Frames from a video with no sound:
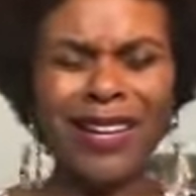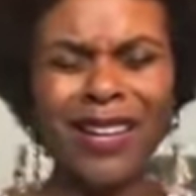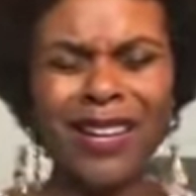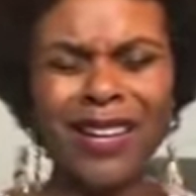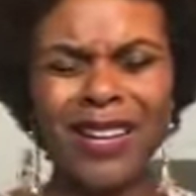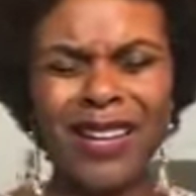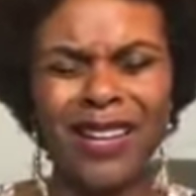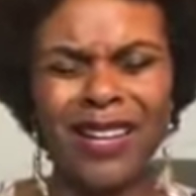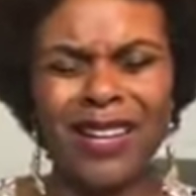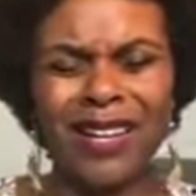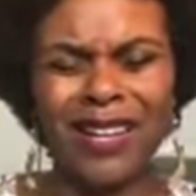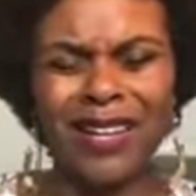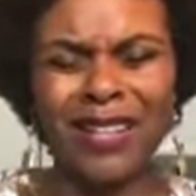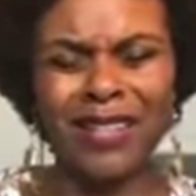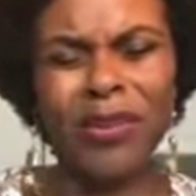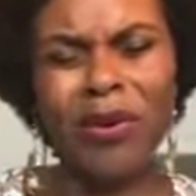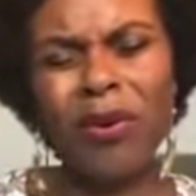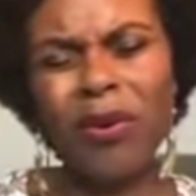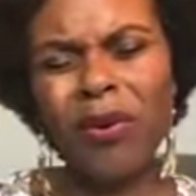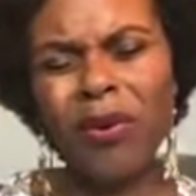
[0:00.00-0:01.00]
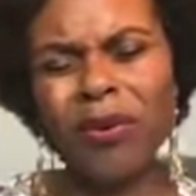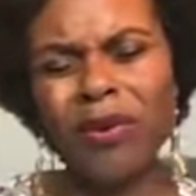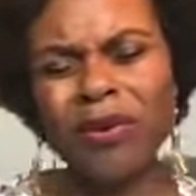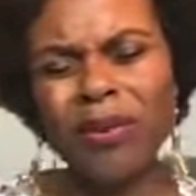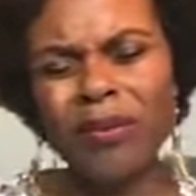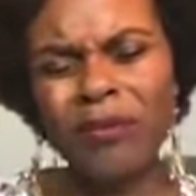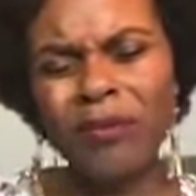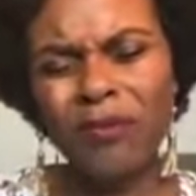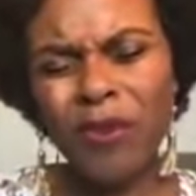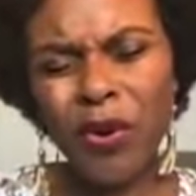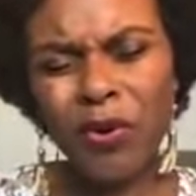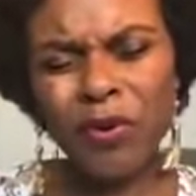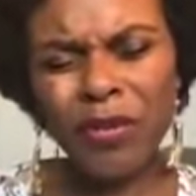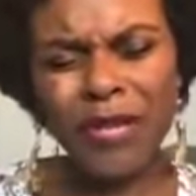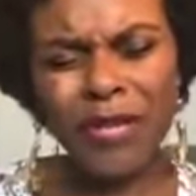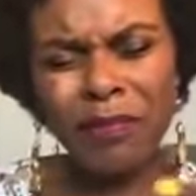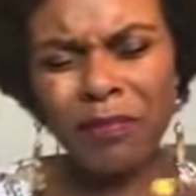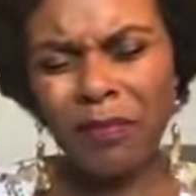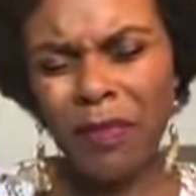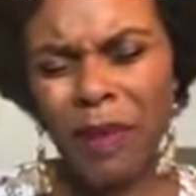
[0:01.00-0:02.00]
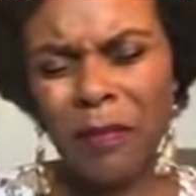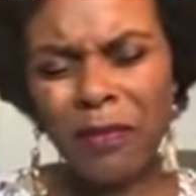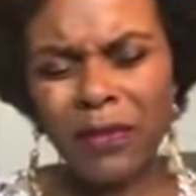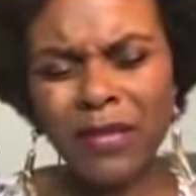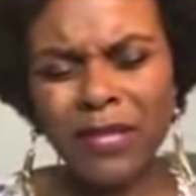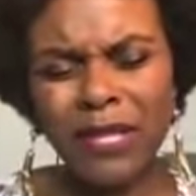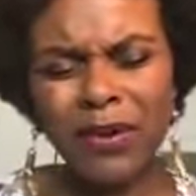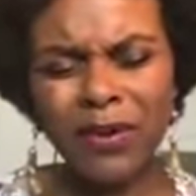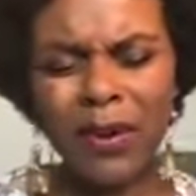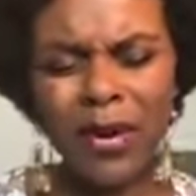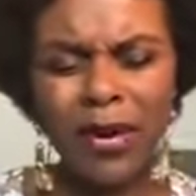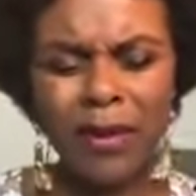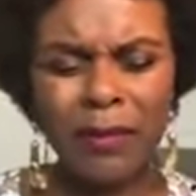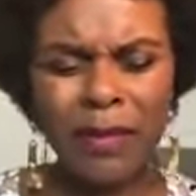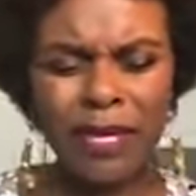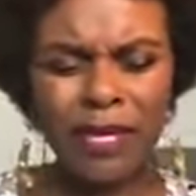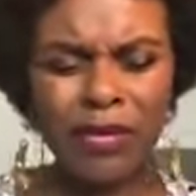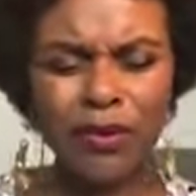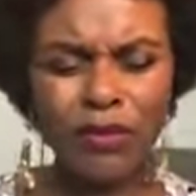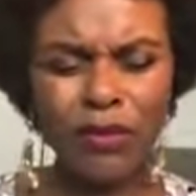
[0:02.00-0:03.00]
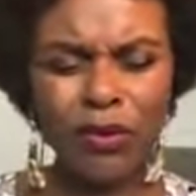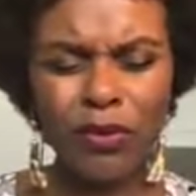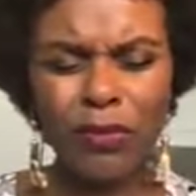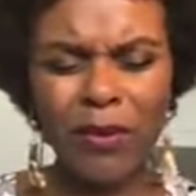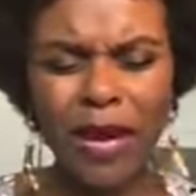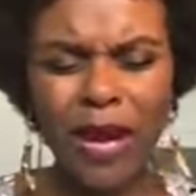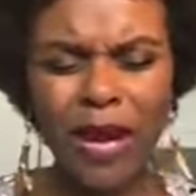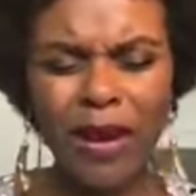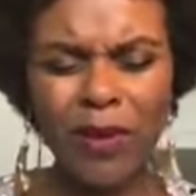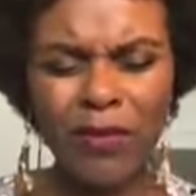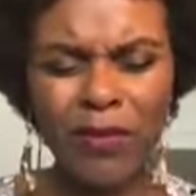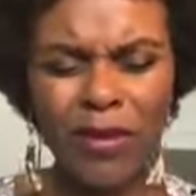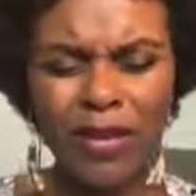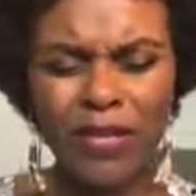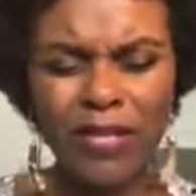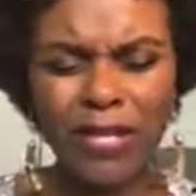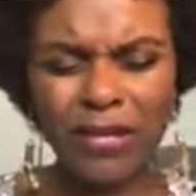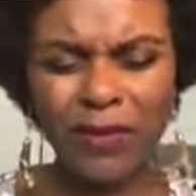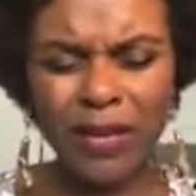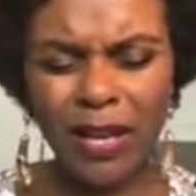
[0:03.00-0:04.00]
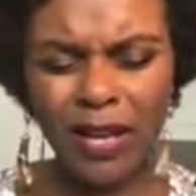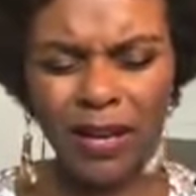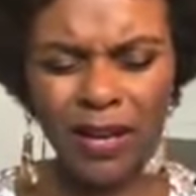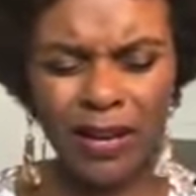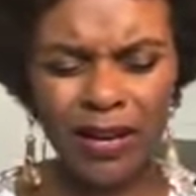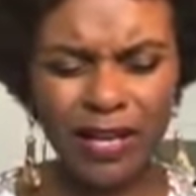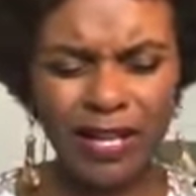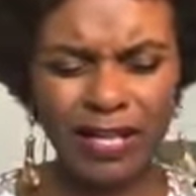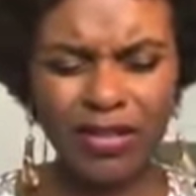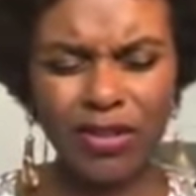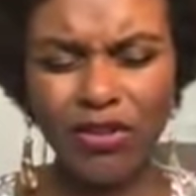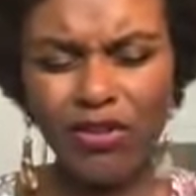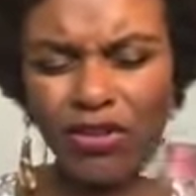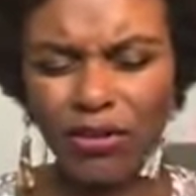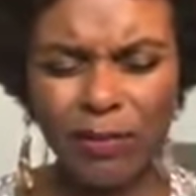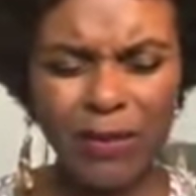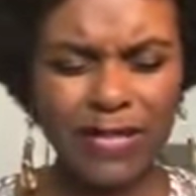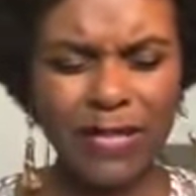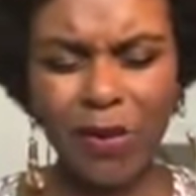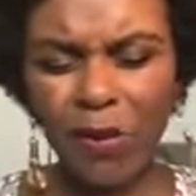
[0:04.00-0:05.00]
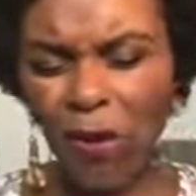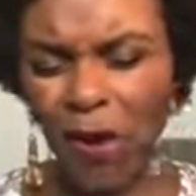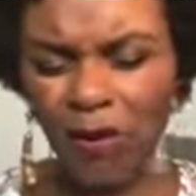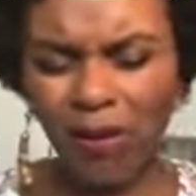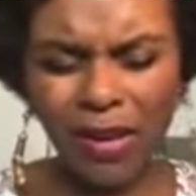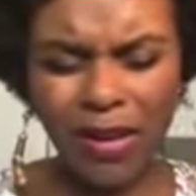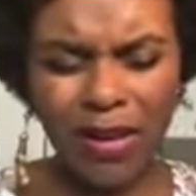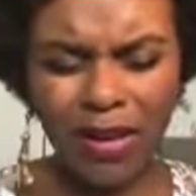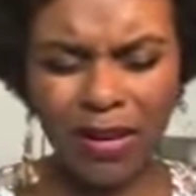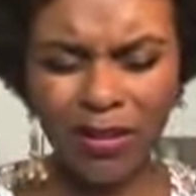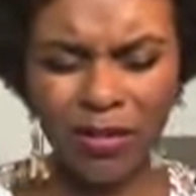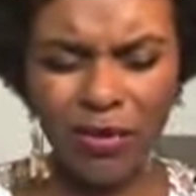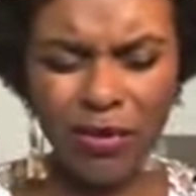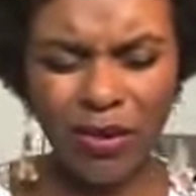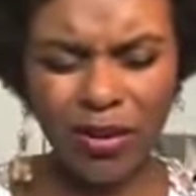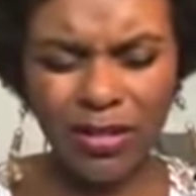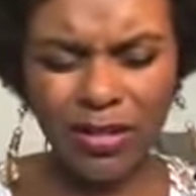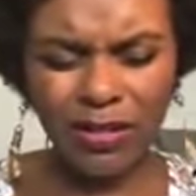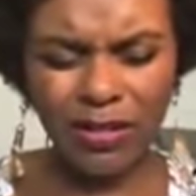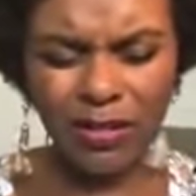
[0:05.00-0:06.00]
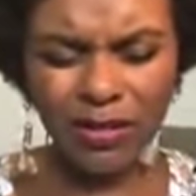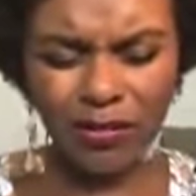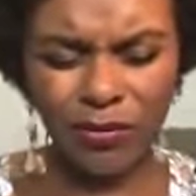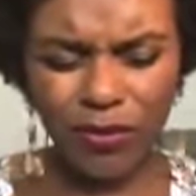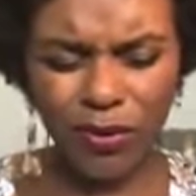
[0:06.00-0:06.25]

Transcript: Lord, folks, as people still coming in the room, God, we just excuse them as they walk in, Lord, and into the room, Lord.